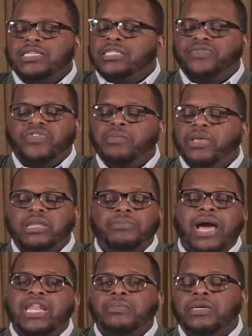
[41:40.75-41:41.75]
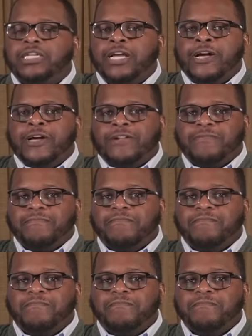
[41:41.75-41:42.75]
isn't from anybody but God.
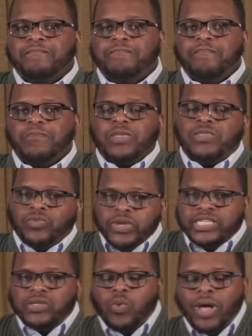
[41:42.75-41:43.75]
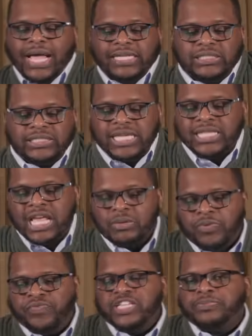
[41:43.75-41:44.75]
The reason why I say that
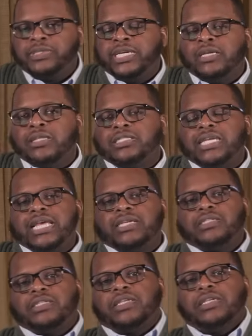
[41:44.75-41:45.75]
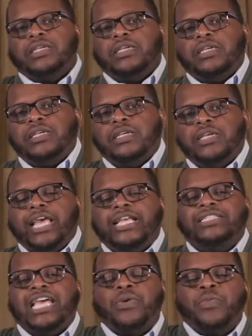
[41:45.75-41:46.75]
with this particular text
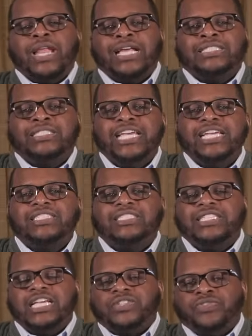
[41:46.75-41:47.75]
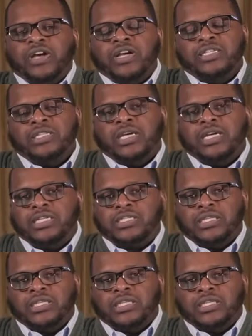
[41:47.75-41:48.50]
is that when Isaiah says, For unto us